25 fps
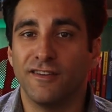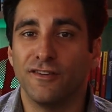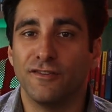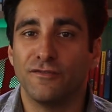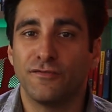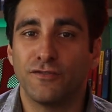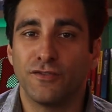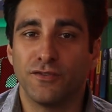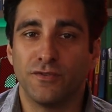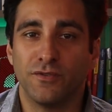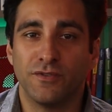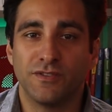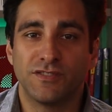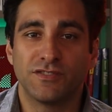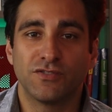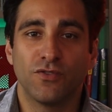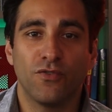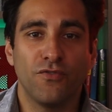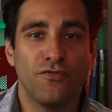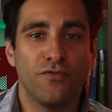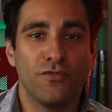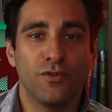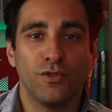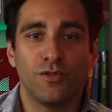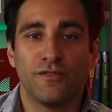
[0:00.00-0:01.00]
If you're
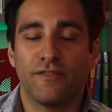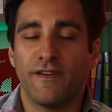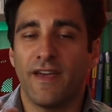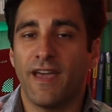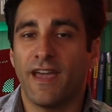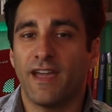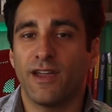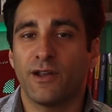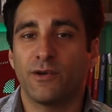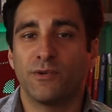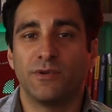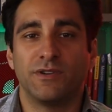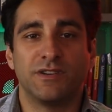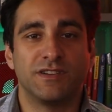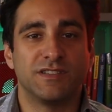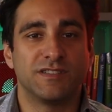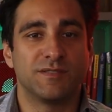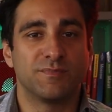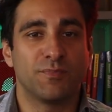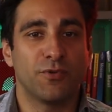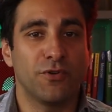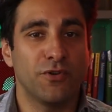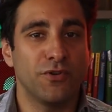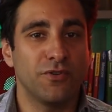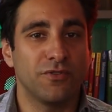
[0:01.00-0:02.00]
so full of anger and
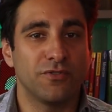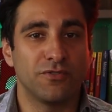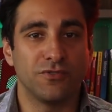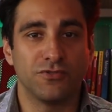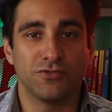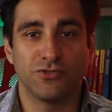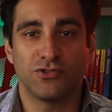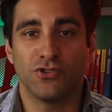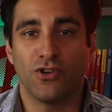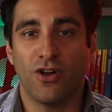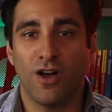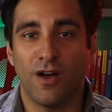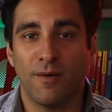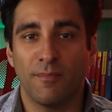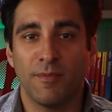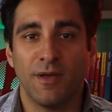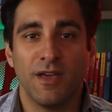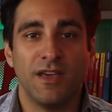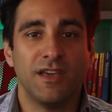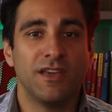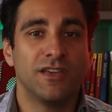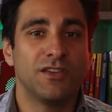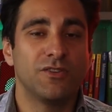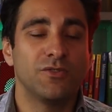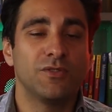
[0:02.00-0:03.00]
despair on your job,
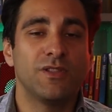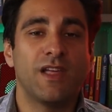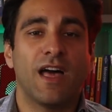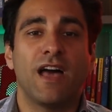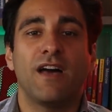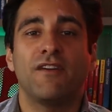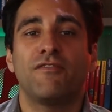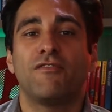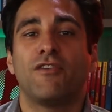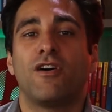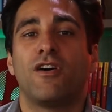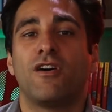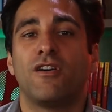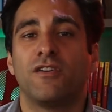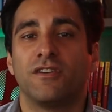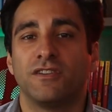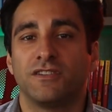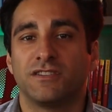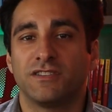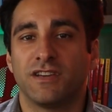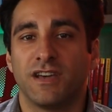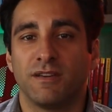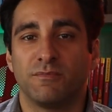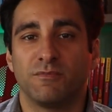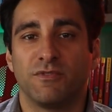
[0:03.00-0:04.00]
you'll have a hard
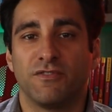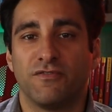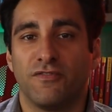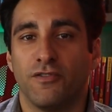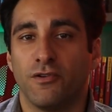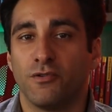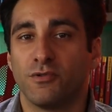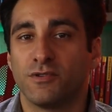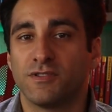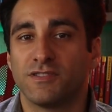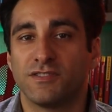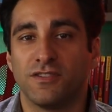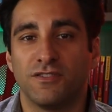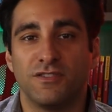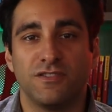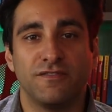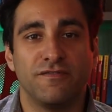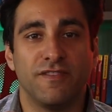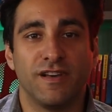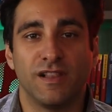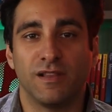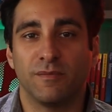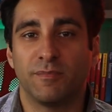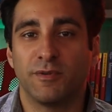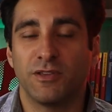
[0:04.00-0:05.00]
time to focus on
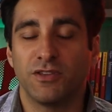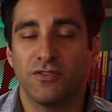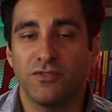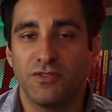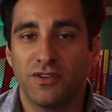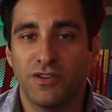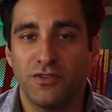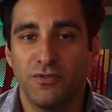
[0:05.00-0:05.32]
developing your